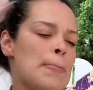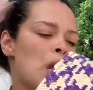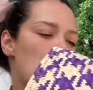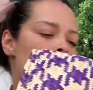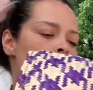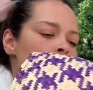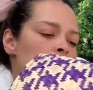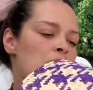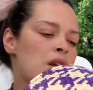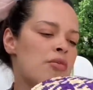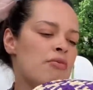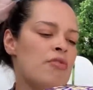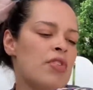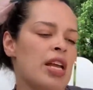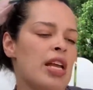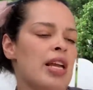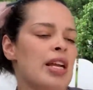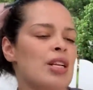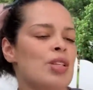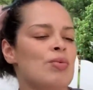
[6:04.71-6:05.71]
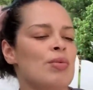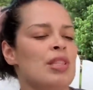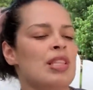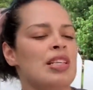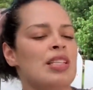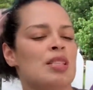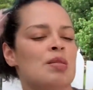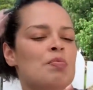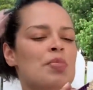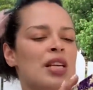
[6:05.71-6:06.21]
perfect would this
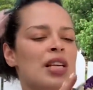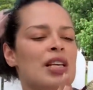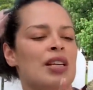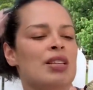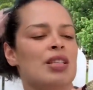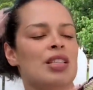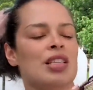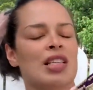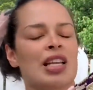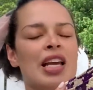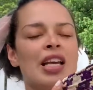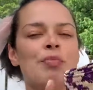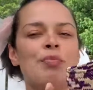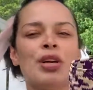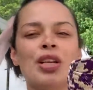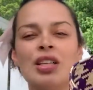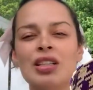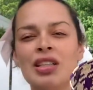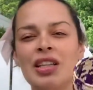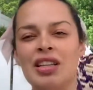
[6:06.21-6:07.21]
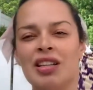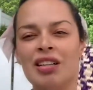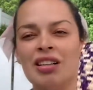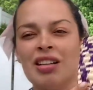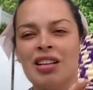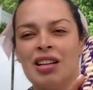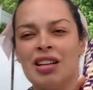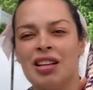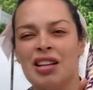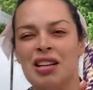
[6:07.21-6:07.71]
be to like put a little
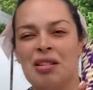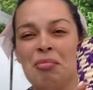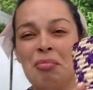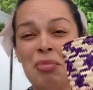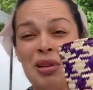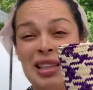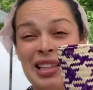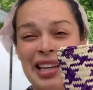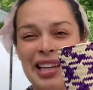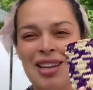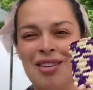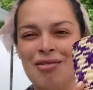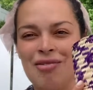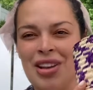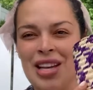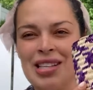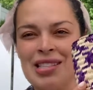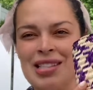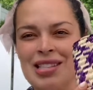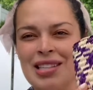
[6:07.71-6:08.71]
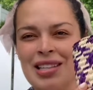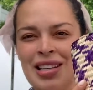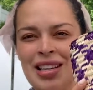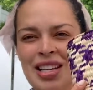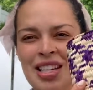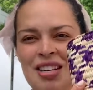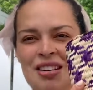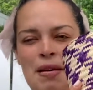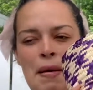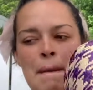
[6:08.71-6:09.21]
plant vase in
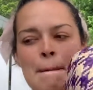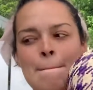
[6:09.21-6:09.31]
here.